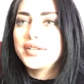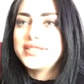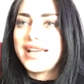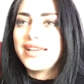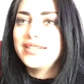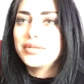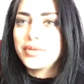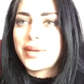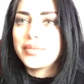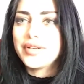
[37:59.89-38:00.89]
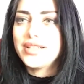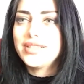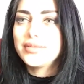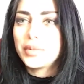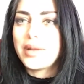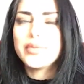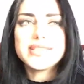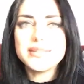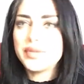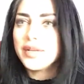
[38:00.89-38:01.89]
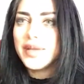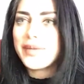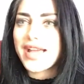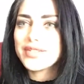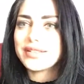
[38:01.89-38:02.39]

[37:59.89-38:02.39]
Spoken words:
Dan, remember? Right? Was it Bring Me Back to